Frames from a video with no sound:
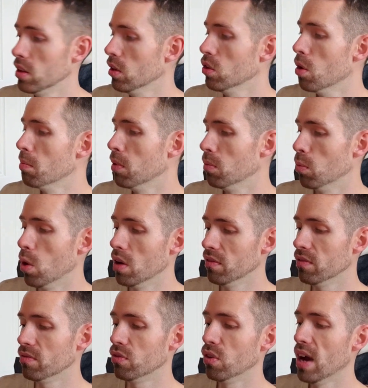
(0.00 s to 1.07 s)
number
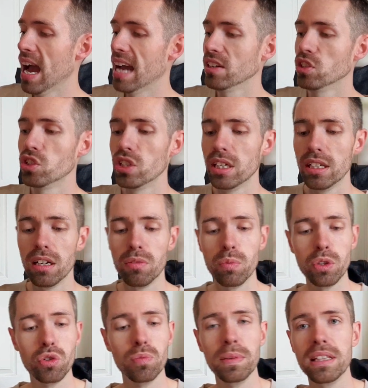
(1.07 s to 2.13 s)
1 for HT lead,
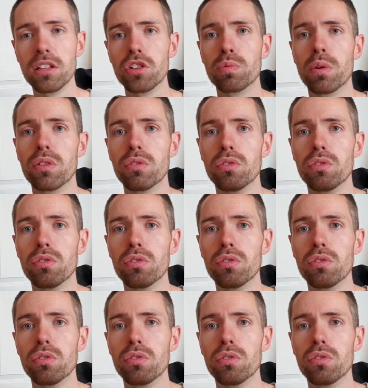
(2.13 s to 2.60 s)
which will be this one.